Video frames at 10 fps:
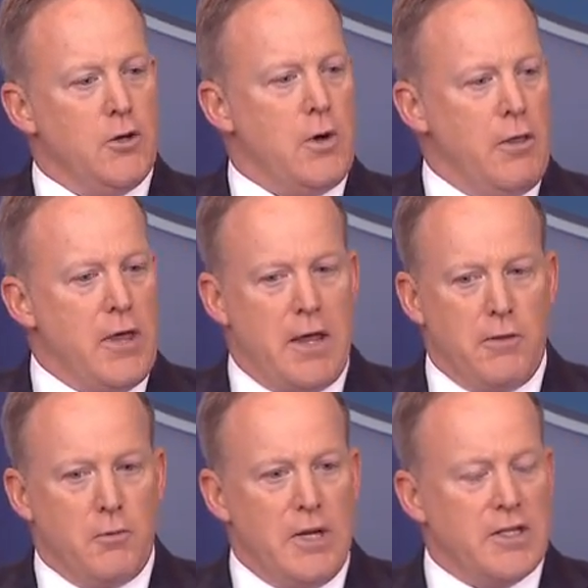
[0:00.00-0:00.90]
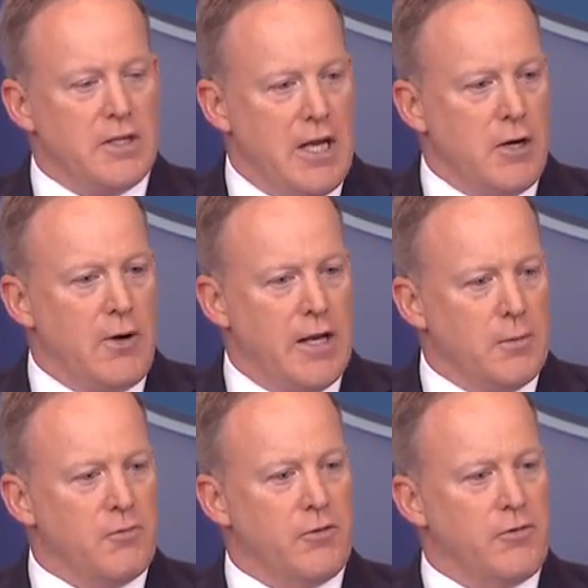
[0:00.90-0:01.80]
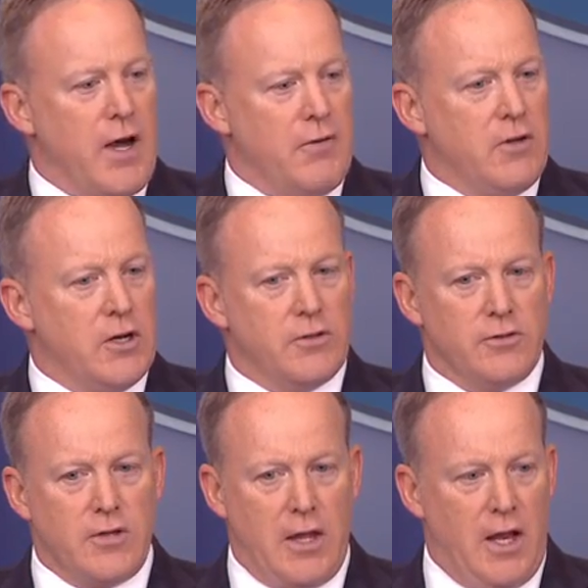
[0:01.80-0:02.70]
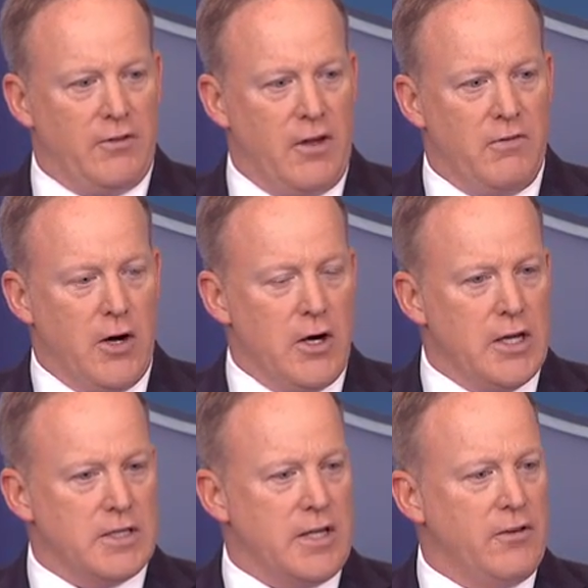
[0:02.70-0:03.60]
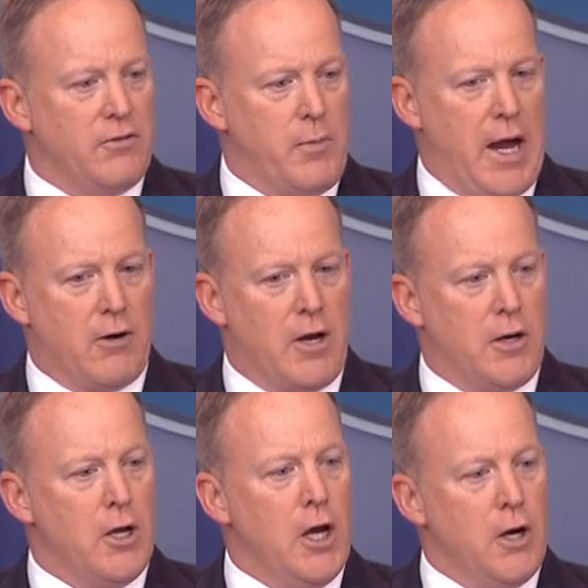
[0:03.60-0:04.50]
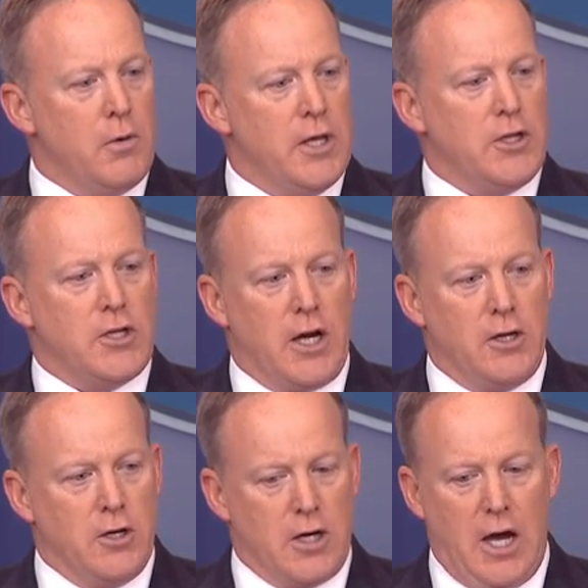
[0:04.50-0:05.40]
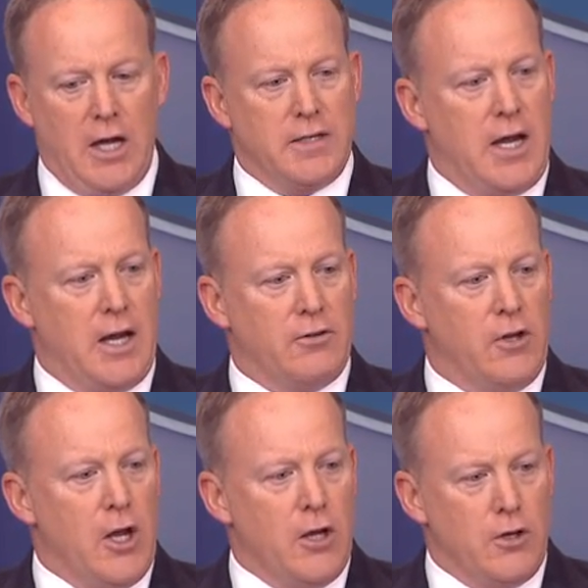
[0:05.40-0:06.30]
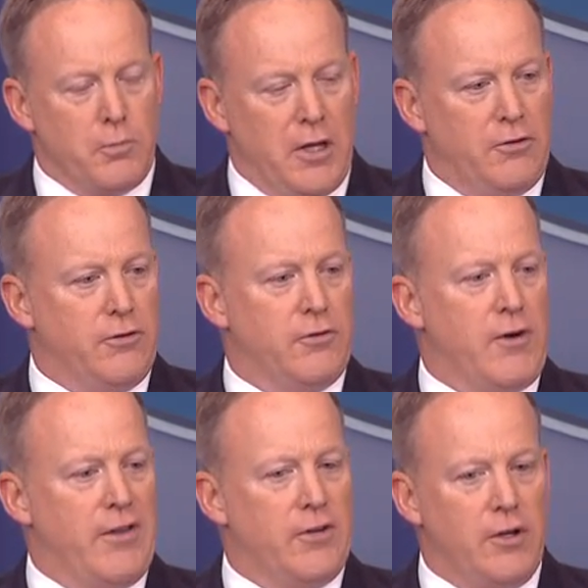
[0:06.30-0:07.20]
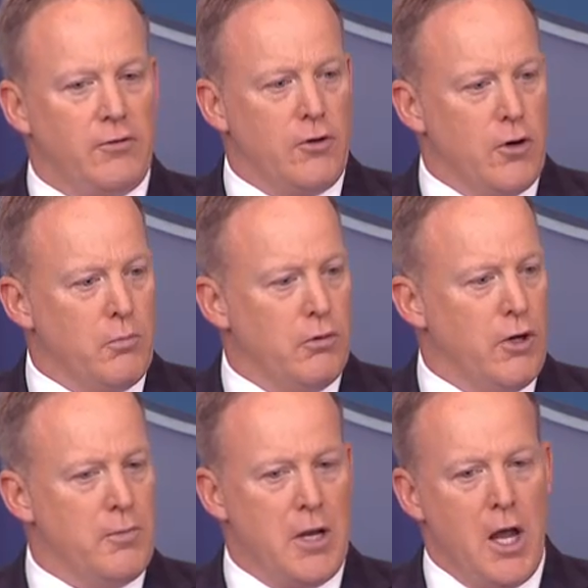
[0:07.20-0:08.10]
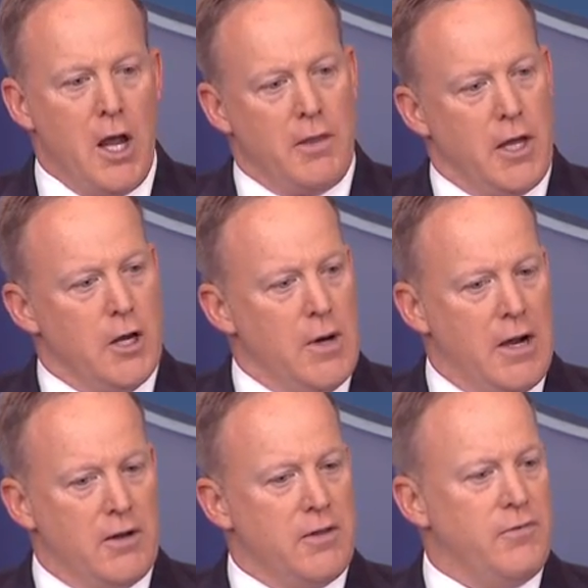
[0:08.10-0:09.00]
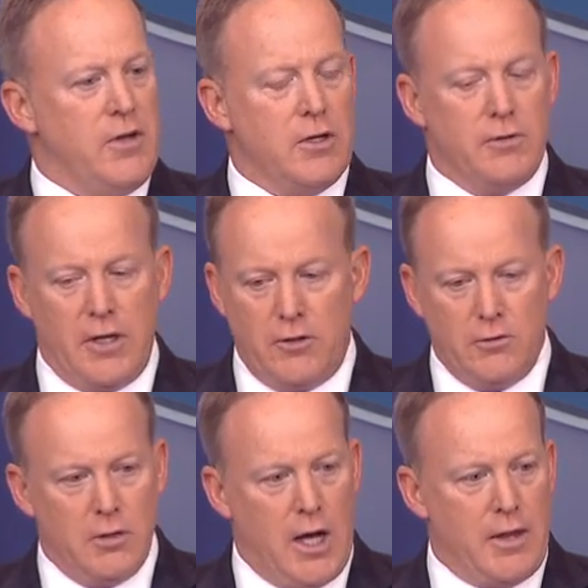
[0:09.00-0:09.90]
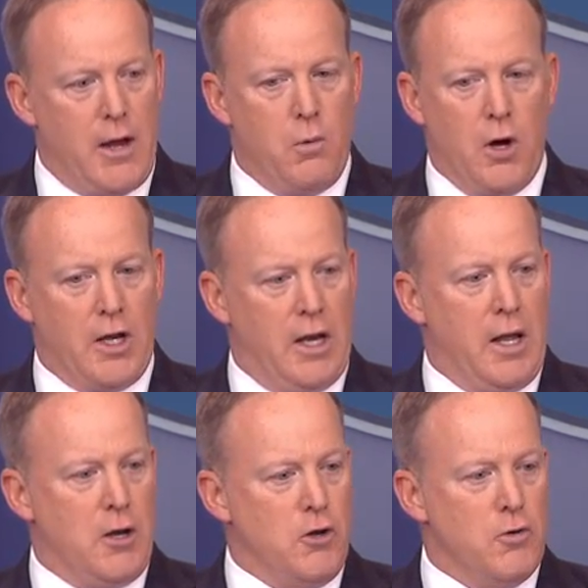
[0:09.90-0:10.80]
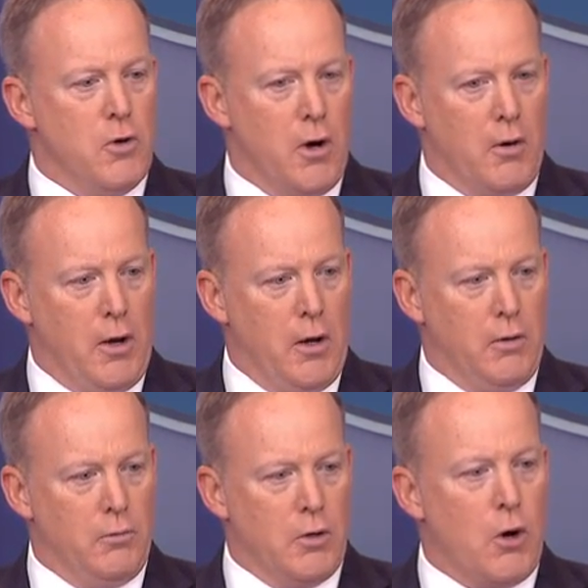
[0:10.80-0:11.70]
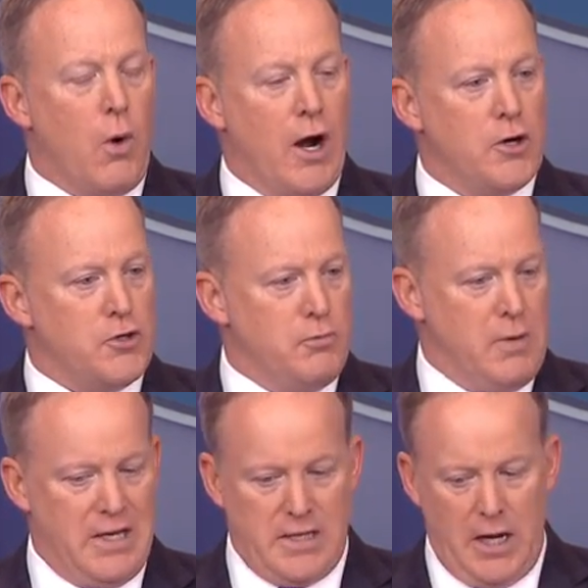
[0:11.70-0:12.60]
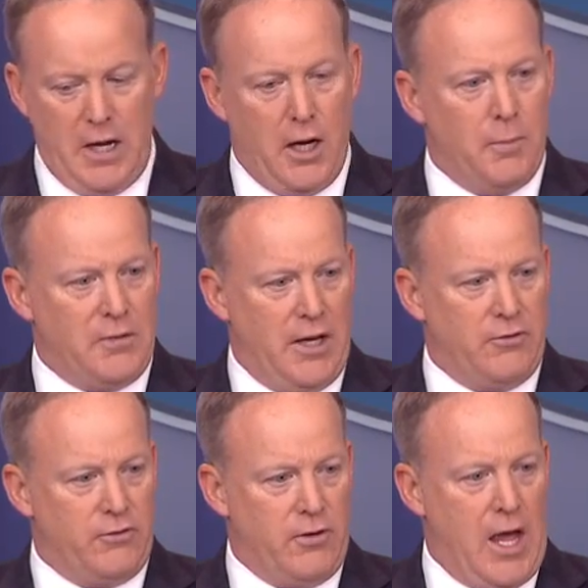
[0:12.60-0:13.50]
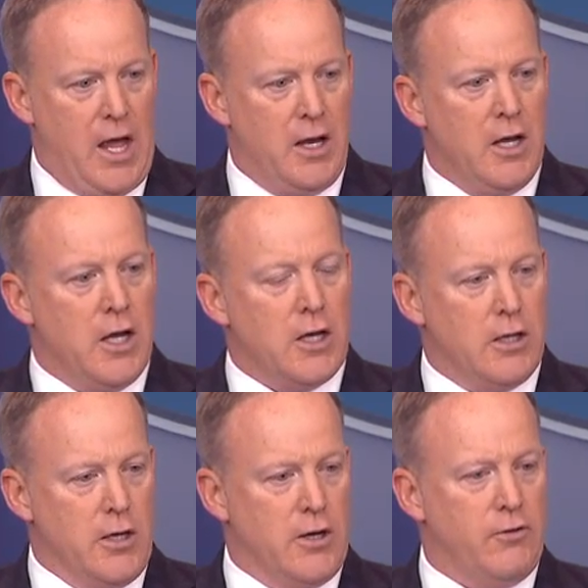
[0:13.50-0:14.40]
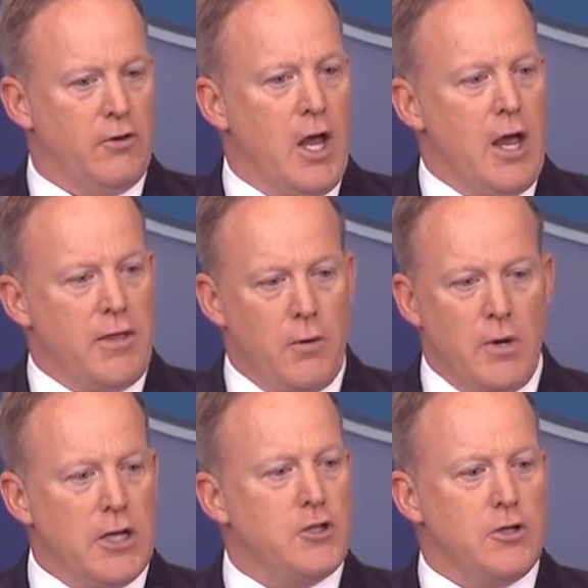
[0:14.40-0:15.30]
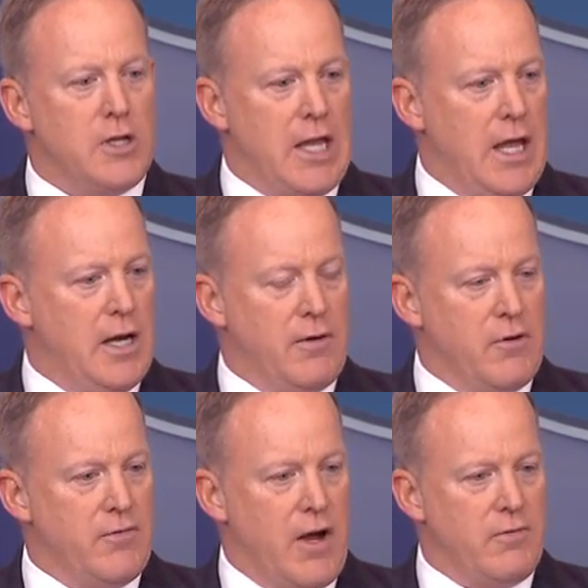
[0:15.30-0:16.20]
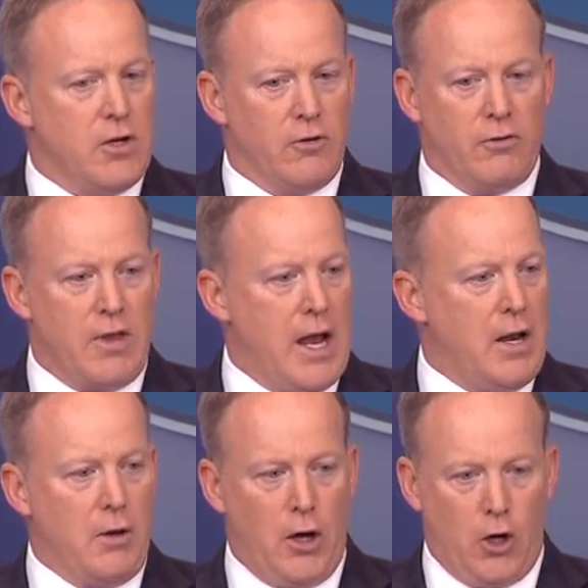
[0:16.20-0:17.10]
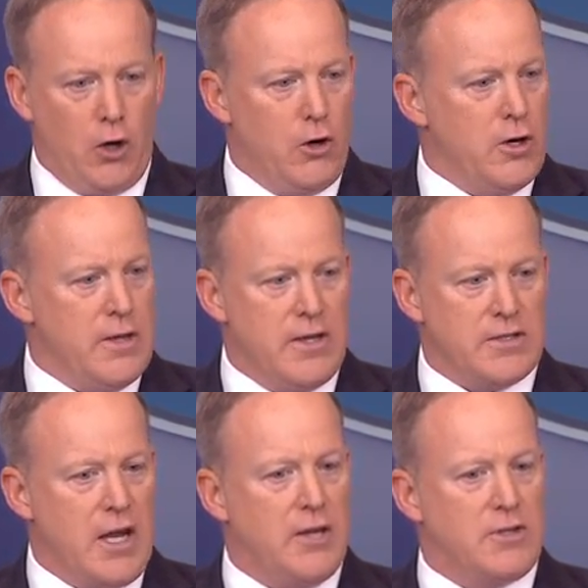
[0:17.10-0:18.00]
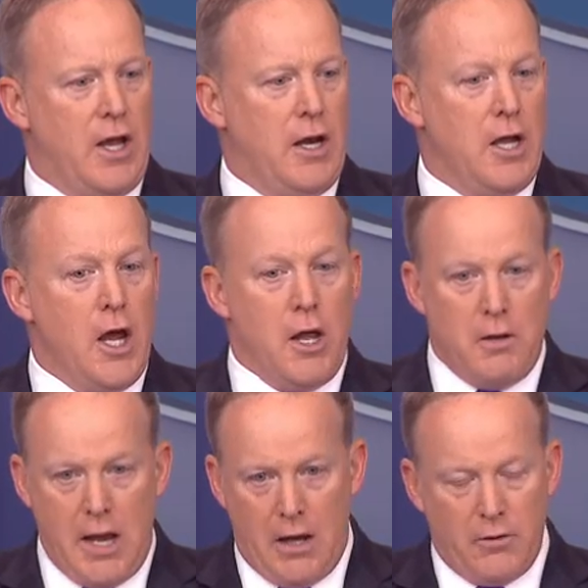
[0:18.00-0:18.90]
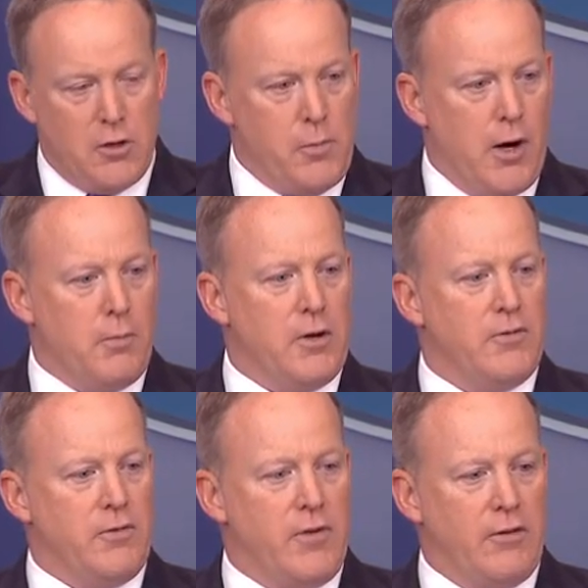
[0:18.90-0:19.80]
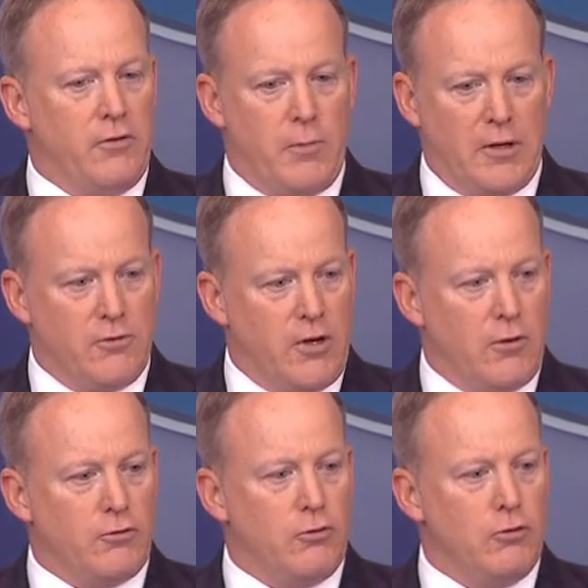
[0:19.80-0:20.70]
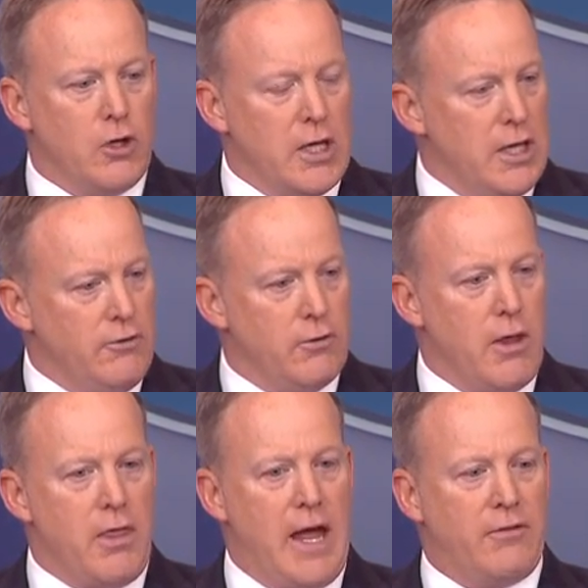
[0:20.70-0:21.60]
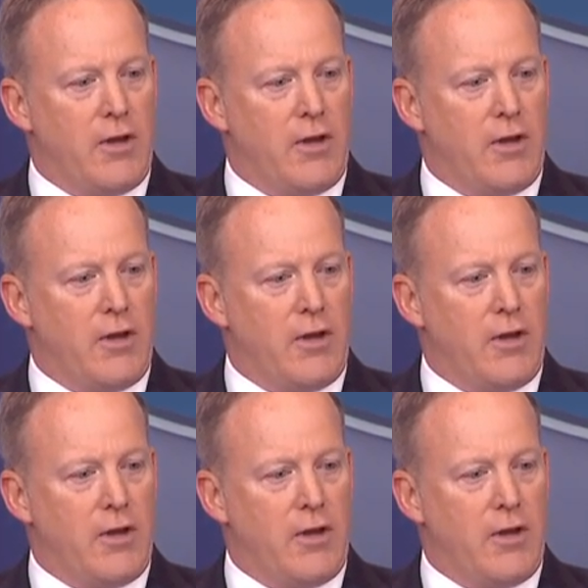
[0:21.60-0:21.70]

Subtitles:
The reason they grant them for 5 years is that it's a very extensive background where they check your contacts, your places of residence, employment. They go out into the field, they do a lot of that work, and then you are required to maintain updates to that clearance. They re-adjudicate it every 5 years. That occurred in this case, and now the Department of Defense Inspector General is looking into it. That's how.